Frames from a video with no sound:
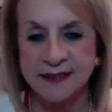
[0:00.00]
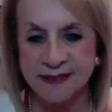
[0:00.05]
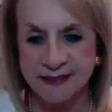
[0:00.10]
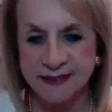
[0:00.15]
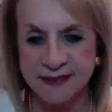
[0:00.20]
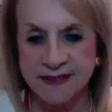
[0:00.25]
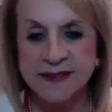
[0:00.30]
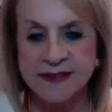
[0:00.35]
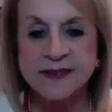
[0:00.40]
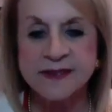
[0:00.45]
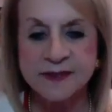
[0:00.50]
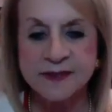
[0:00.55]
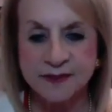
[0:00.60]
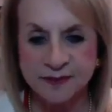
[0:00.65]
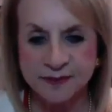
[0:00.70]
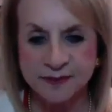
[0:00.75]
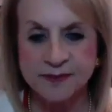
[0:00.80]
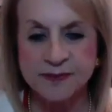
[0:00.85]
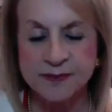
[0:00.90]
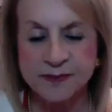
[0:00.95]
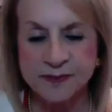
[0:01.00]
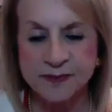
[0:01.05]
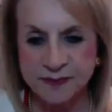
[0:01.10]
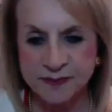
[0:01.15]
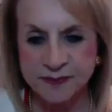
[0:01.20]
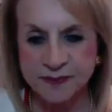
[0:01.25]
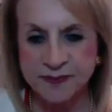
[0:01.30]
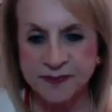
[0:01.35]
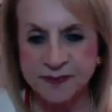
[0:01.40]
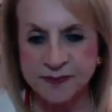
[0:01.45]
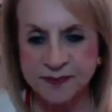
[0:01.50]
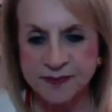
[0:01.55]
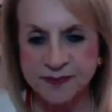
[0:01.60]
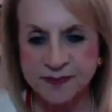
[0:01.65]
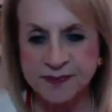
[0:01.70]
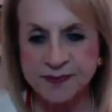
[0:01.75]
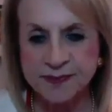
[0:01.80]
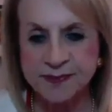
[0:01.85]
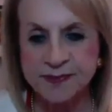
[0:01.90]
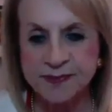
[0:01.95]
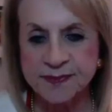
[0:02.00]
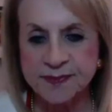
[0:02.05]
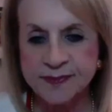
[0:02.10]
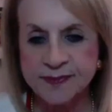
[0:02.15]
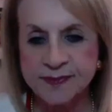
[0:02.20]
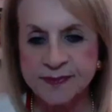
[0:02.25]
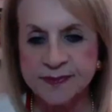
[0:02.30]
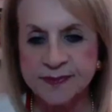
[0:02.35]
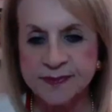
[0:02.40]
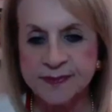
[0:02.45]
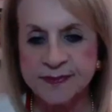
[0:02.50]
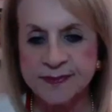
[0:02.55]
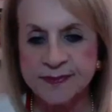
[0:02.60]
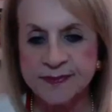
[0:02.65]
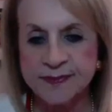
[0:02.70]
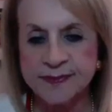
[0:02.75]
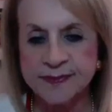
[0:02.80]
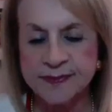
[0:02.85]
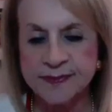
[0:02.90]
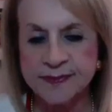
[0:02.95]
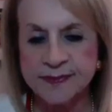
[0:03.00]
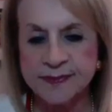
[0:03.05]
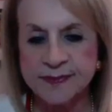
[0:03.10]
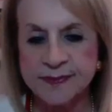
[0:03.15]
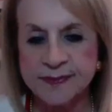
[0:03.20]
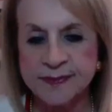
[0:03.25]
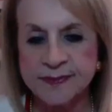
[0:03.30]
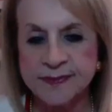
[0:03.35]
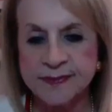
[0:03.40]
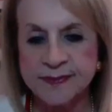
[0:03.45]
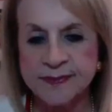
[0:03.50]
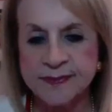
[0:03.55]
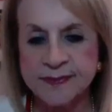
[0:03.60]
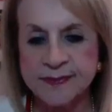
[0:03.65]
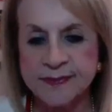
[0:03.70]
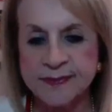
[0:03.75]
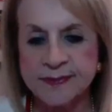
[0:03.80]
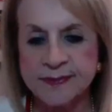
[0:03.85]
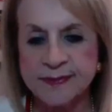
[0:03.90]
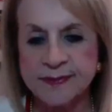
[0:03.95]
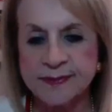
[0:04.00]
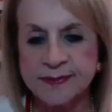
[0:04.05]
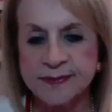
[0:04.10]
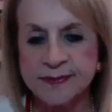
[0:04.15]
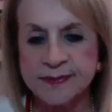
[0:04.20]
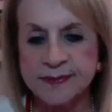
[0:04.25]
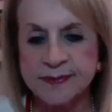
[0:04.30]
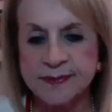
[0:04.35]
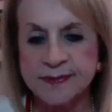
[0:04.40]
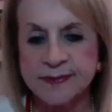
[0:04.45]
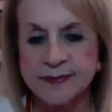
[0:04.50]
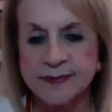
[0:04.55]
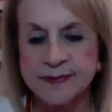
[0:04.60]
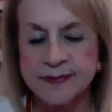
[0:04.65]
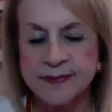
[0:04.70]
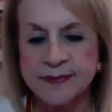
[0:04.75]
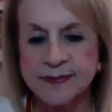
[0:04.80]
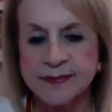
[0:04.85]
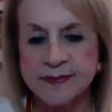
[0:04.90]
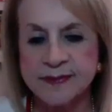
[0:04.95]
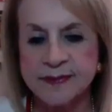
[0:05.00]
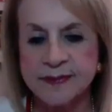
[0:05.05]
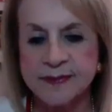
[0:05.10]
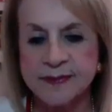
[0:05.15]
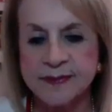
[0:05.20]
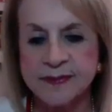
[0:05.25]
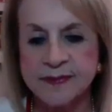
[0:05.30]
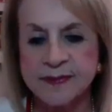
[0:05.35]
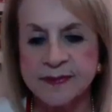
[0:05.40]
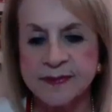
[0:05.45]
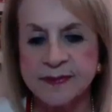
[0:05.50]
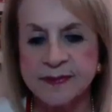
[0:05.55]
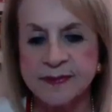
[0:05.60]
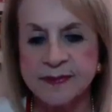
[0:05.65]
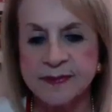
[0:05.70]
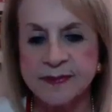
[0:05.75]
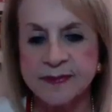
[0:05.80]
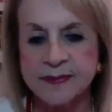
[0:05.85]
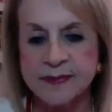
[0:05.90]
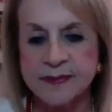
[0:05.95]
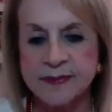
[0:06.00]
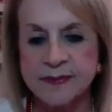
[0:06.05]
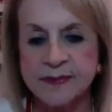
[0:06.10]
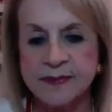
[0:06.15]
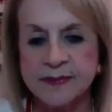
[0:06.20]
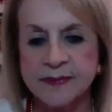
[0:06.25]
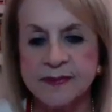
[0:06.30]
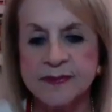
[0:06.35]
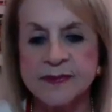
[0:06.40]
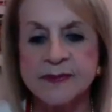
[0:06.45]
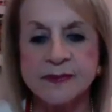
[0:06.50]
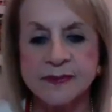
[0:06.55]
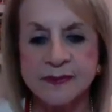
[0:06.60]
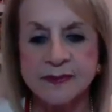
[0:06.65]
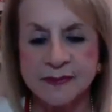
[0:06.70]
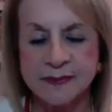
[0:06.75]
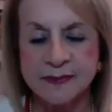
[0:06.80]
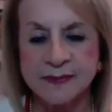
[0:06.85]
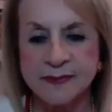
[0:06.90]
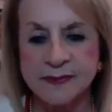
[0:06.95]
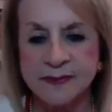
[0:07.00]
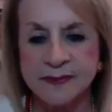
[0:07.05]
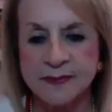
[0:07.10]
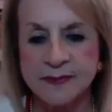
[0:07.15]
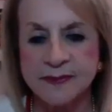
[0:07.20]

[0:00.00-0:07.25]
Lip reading: No words are spoken by the person on screen.